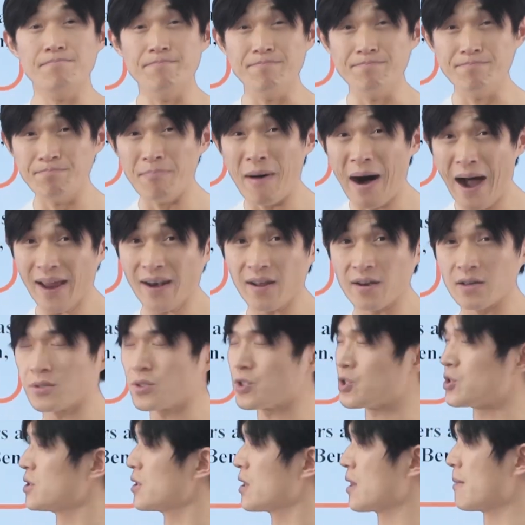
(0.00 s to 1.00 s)

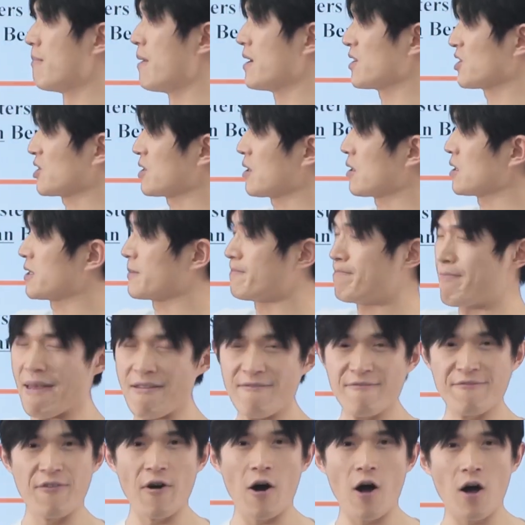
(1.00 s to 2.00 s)
minus the monsters
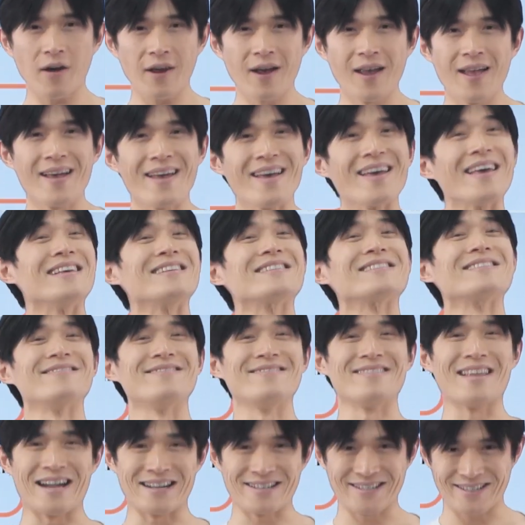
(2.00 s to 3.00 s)
Ben fought is
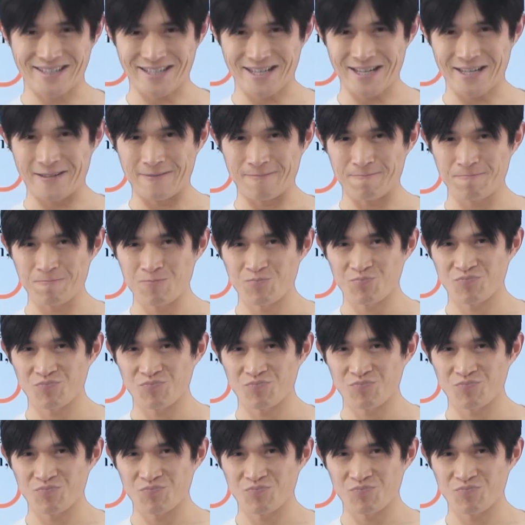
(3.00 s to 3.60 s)
19.